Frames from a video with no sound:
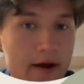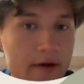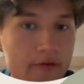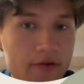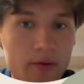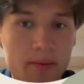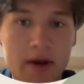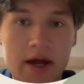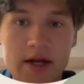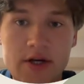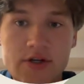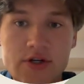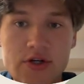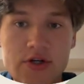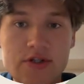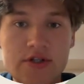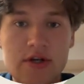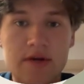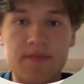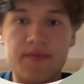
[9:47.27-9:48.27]
For
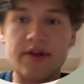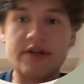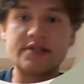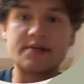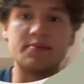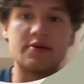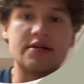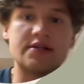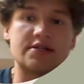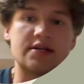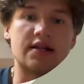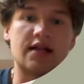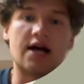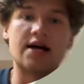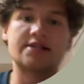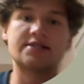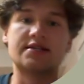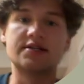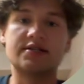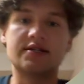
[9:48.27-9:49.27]
managers, this means
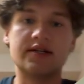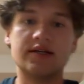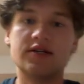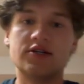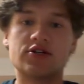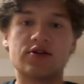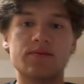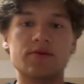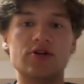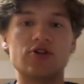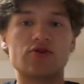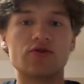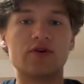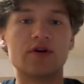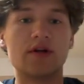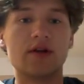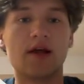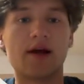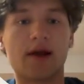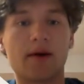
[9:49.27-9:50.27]
elasticity should be
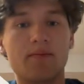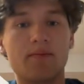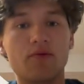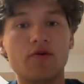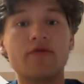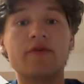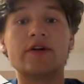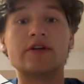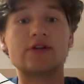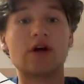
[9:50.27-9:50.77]
treated like a moving